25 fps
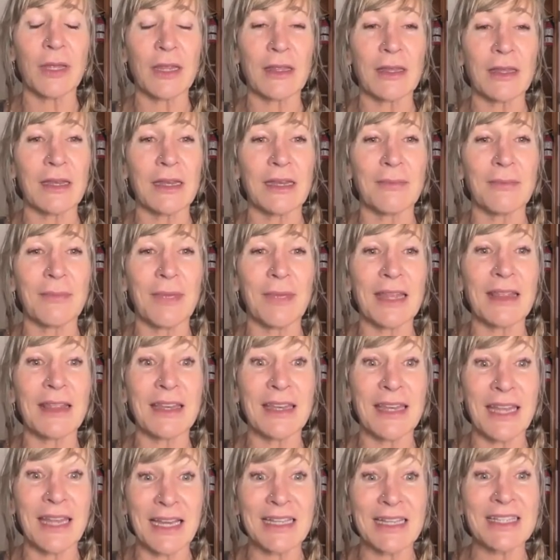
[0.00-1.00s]
ability to make
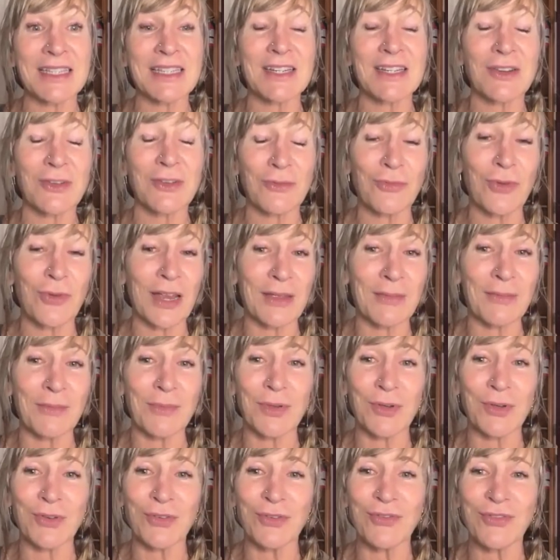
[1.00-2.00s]
the next right
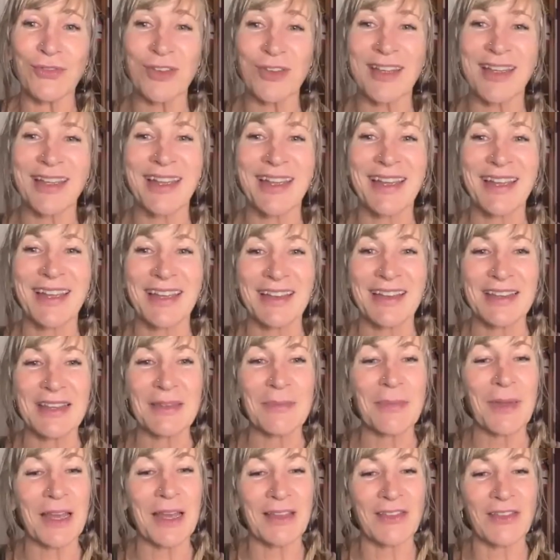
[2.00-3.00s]
move
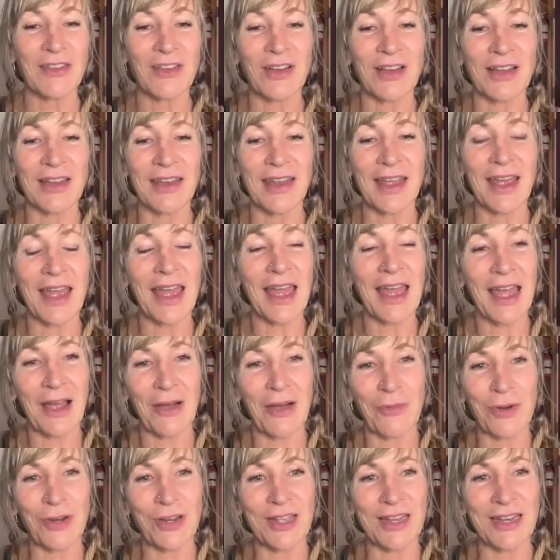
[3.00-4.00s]
depends on
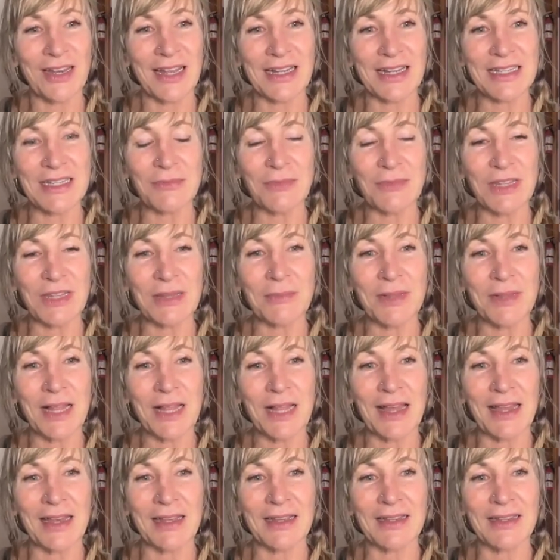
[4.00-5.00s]
how we're connecting with the
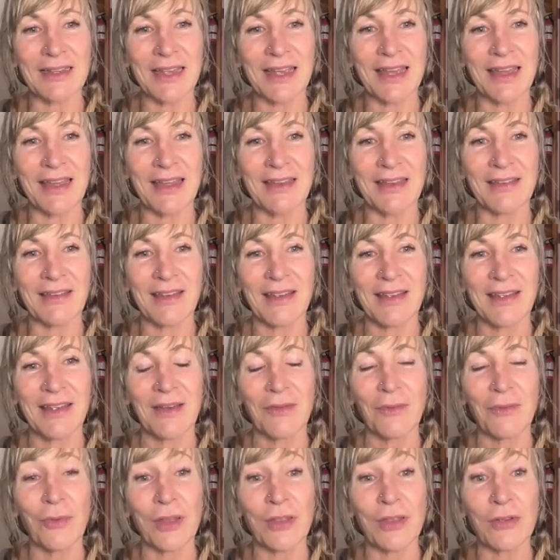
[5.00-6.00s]
planet and
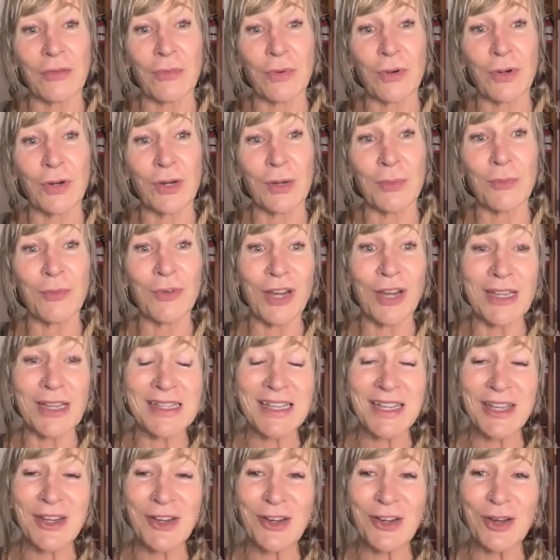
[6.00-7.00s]
whether we're
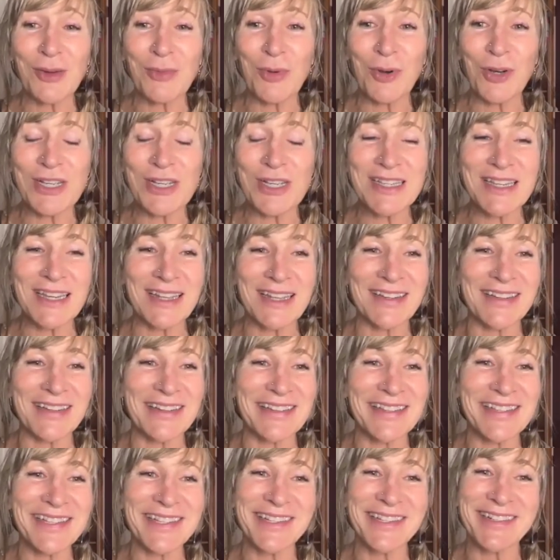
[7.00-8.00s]
praising her or poisoning
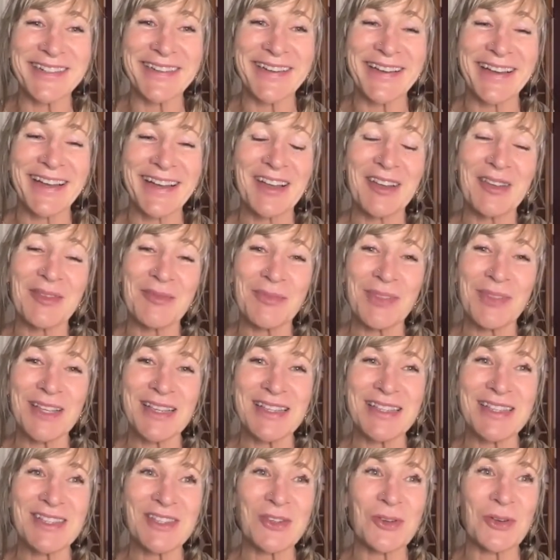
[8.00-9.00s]
her. So
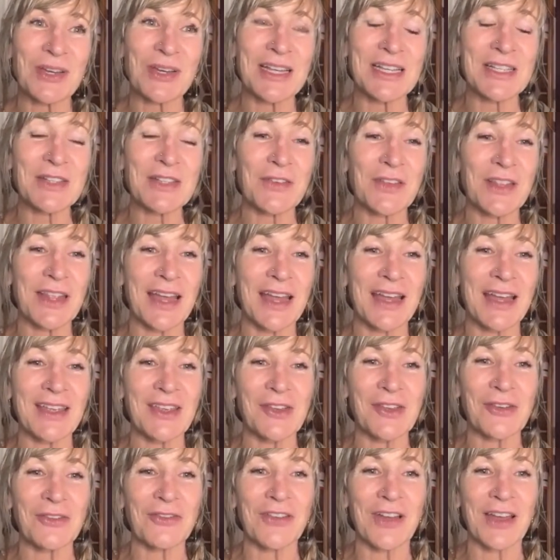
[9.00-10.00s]
please join us for
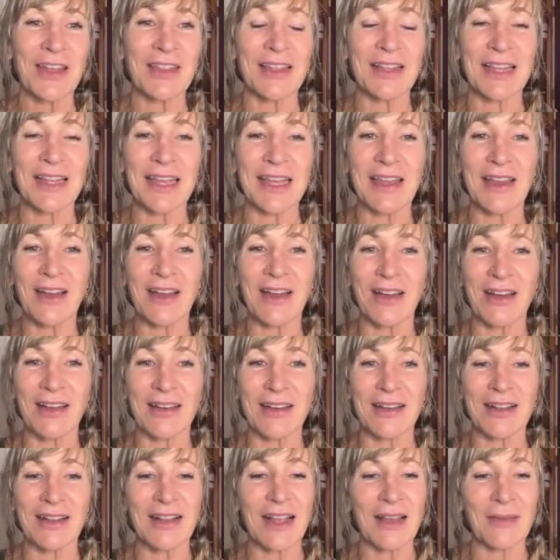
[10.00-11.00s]
that. You'll find the link
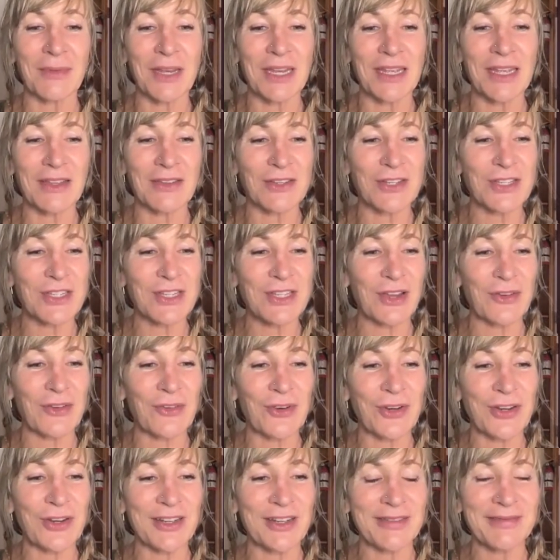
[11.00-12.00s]
on
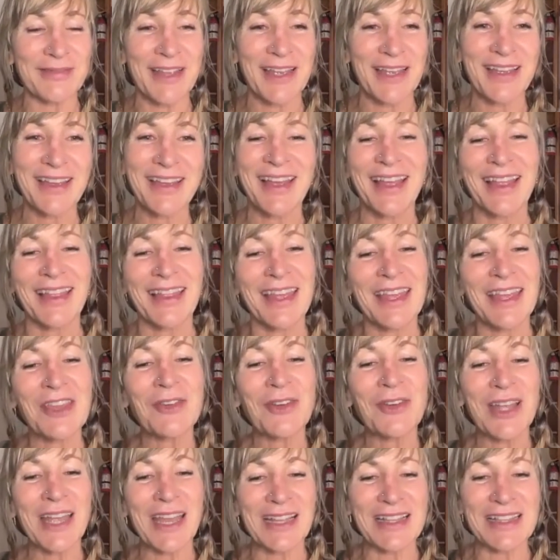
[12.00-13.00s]
climatehealers.org. Thank
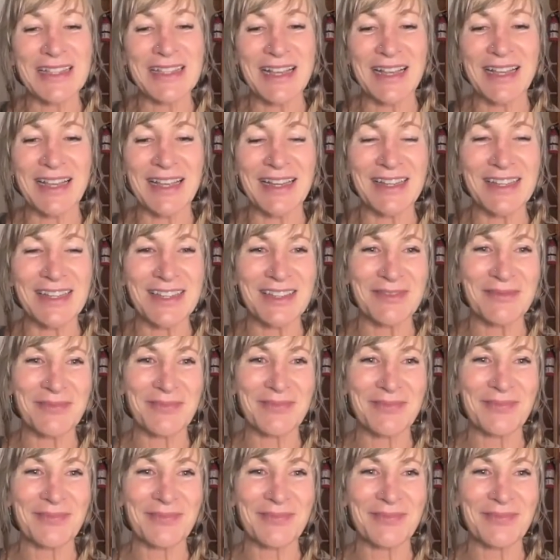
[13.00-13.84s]
you again, Sailesh.